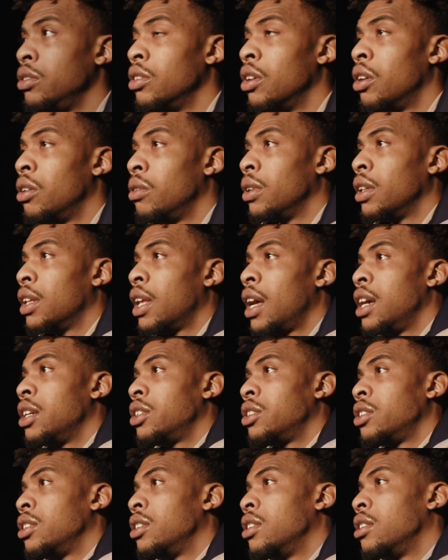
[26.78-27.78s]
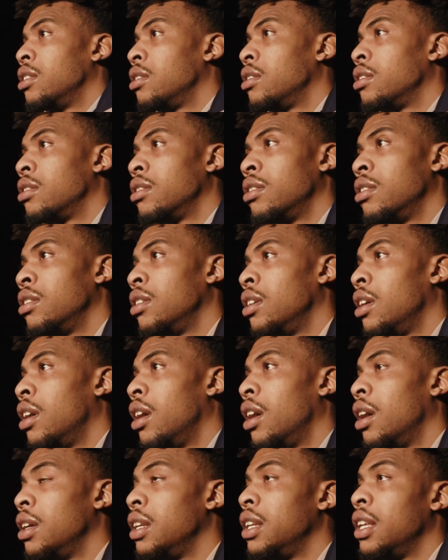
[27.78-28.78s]
you know, last year,
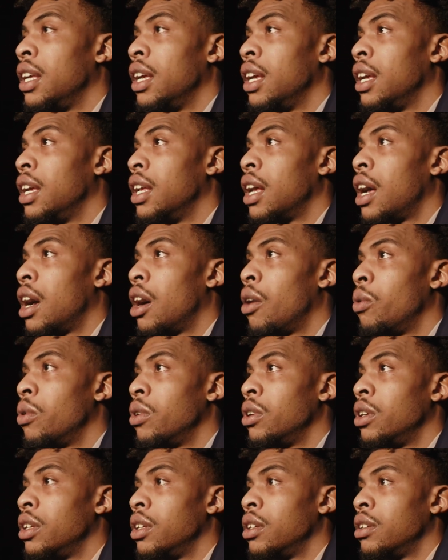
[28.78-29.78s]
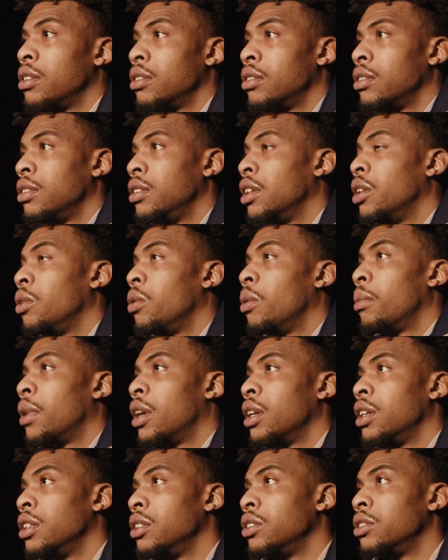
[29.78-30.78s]
uh, it didn't end how I wanted it dealing with
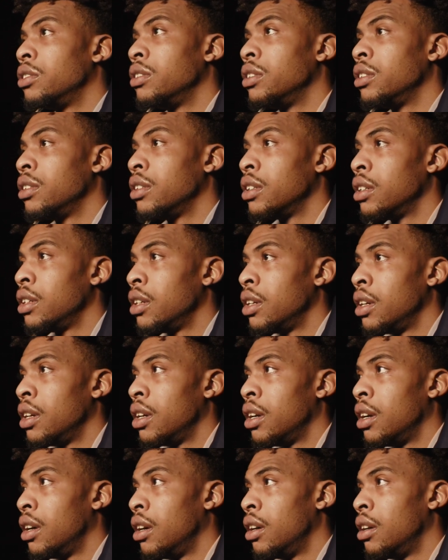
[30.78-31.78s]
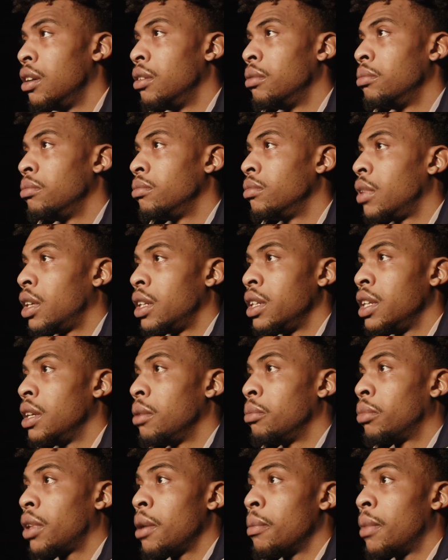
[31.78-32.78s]
my injury. Um, I
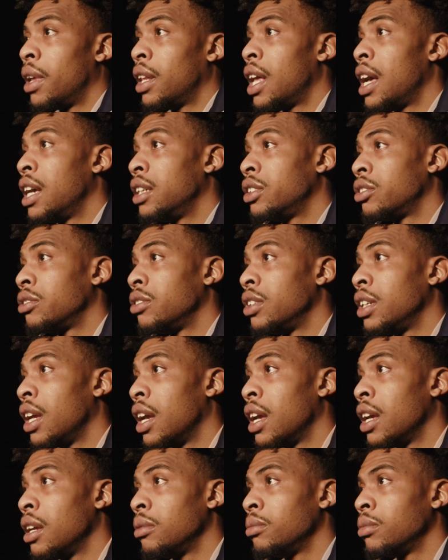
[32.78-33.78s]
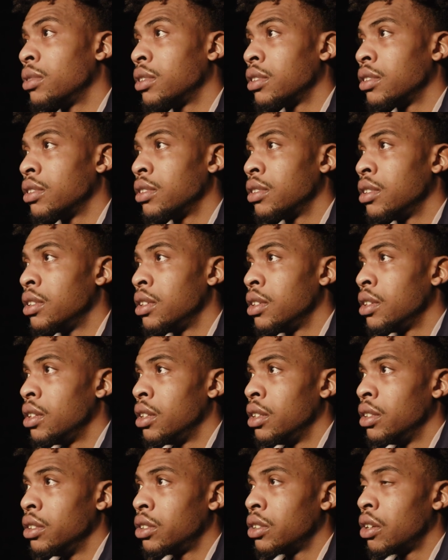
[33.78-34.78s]
didn't play my last three games,
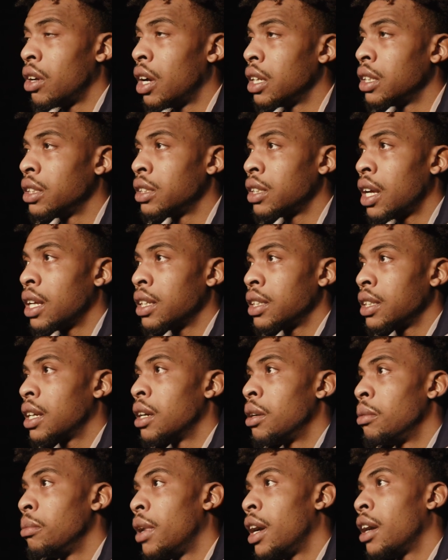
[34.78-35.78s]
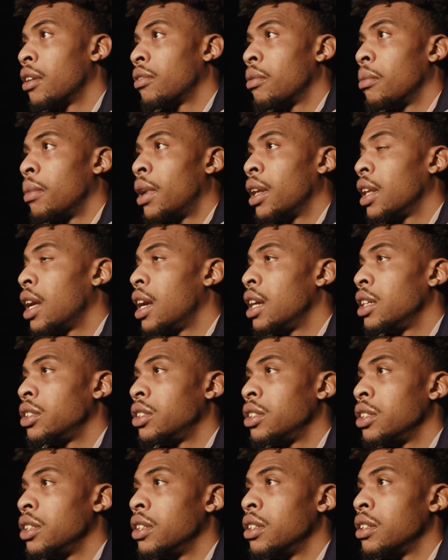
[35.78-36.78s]
and so I decided to come back for my
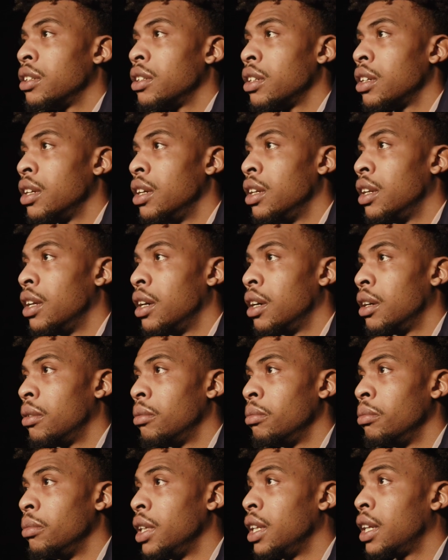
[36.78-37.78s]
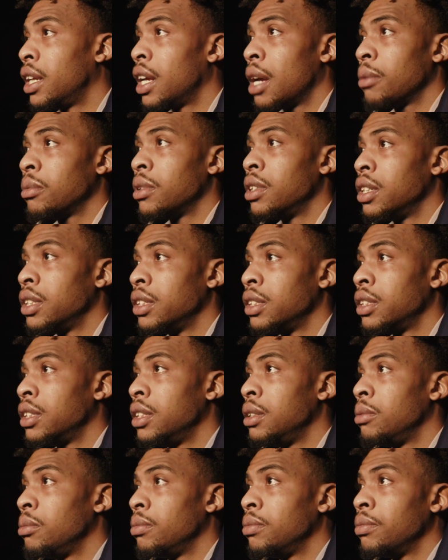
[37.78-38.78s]
last year and um, be the captain of this
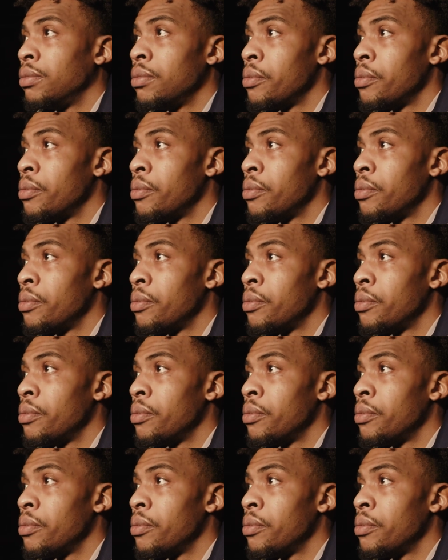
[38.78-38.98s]
team.